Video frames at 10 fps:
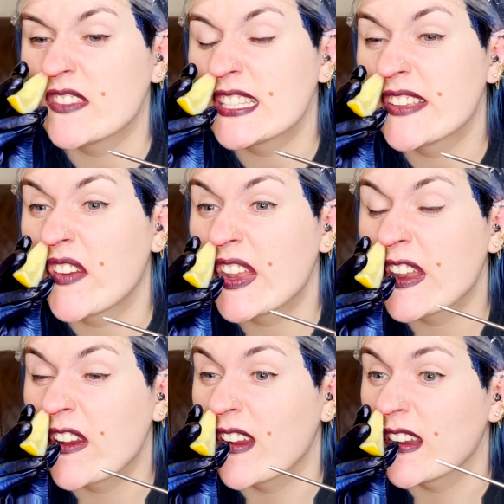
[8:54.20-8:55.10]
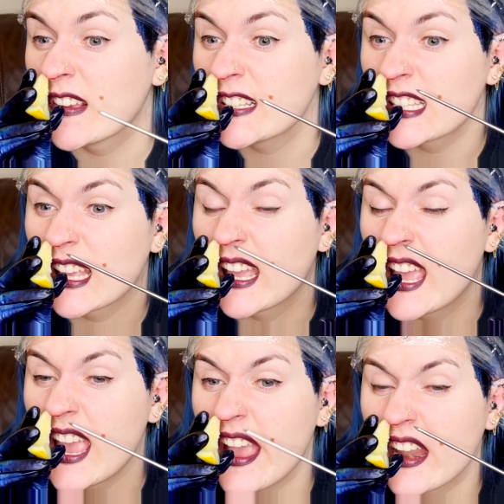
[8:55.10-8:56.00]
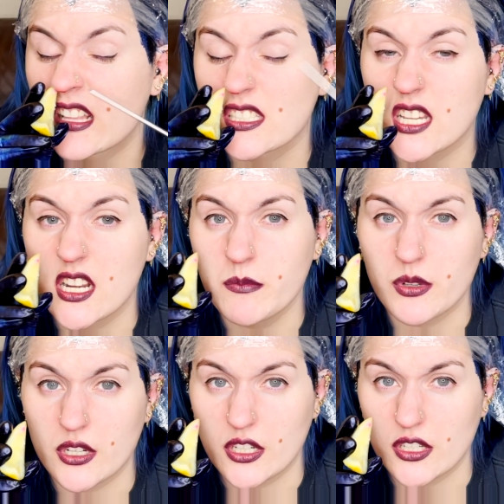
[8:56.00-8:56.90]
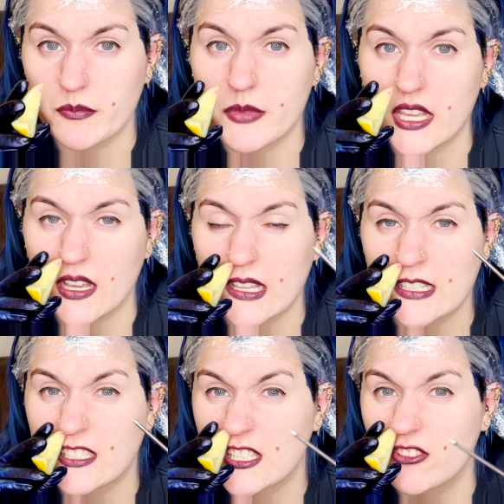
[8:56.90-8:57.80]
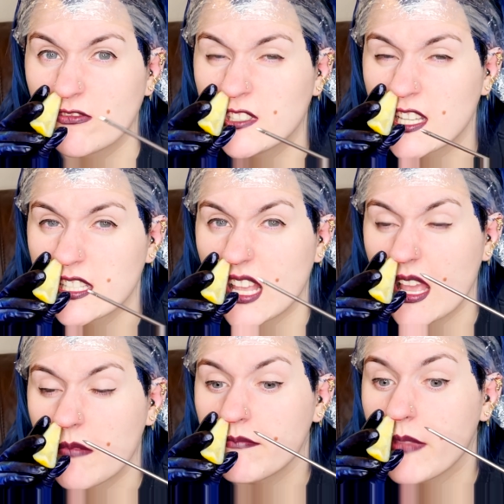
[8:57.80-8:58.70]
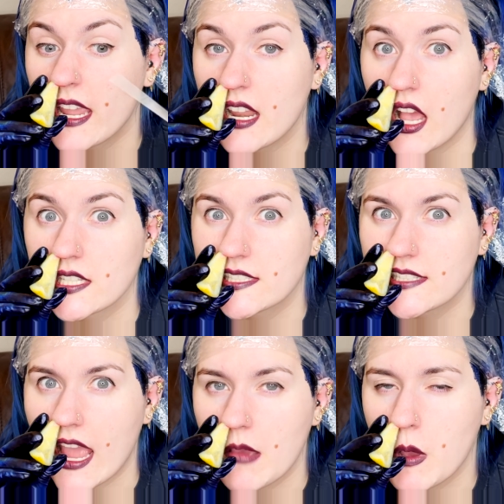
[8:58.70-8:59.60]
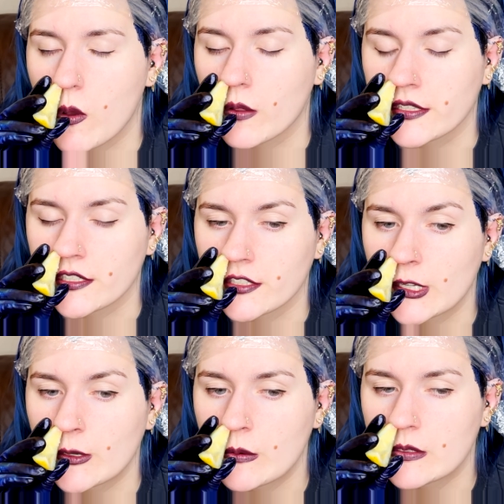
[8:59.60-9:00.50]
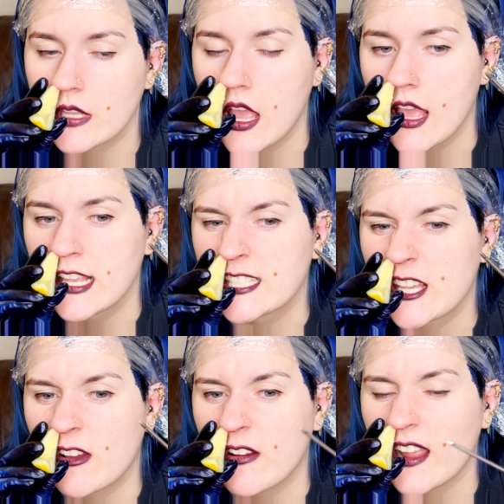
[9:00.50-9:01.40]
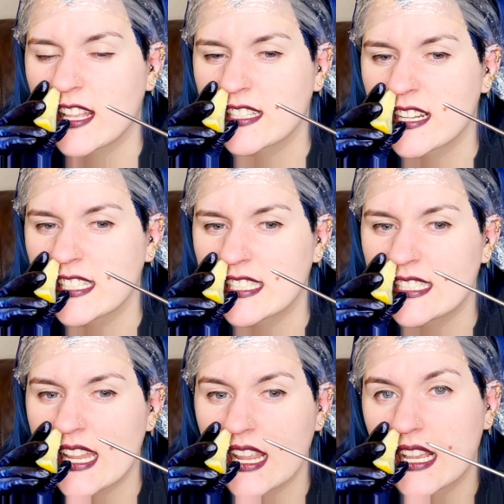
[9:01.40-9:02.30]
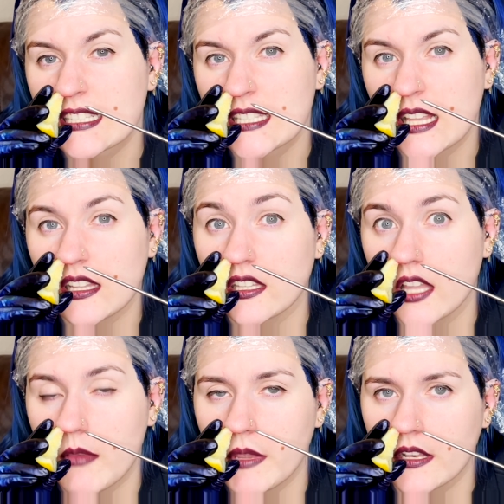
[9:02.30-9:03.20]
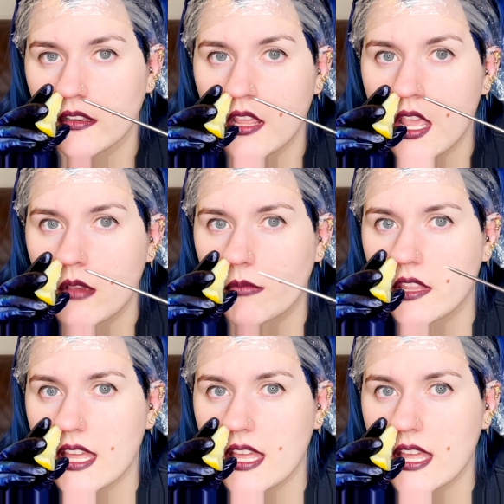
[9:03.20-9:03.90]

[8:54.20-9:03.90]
this in my nose and it's gonna burn because you just made a stab hole in your nose. So it's gonna sting because the lemon, but